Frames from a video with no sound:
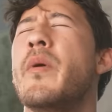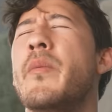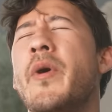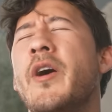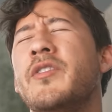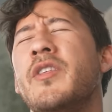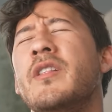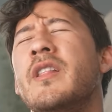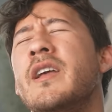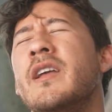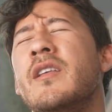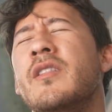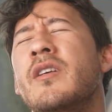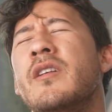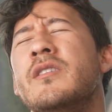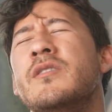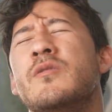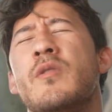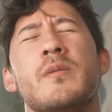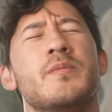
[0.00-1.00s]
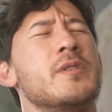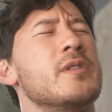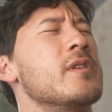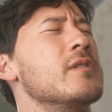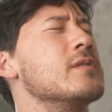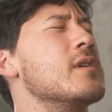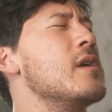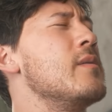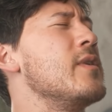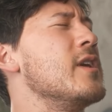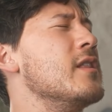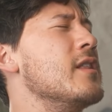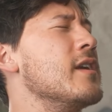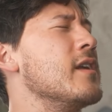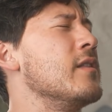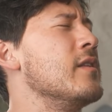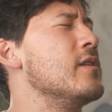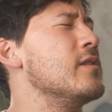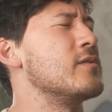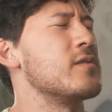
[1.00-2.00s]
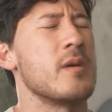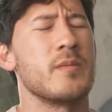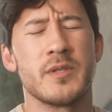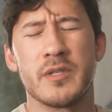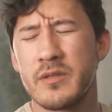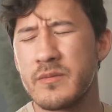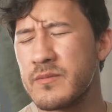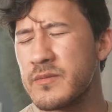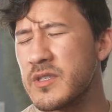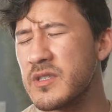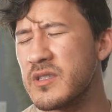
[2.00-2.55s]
them about the link in the description. There's going to be a link in the description.